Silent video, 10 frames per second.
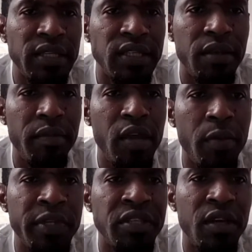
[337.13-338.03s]
bless.
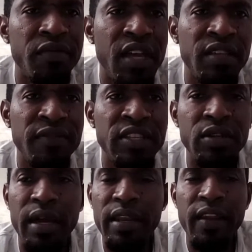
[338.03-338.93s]
Big up yourself. Thanks
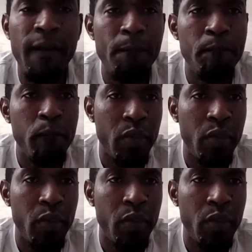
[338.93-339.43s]
for joining.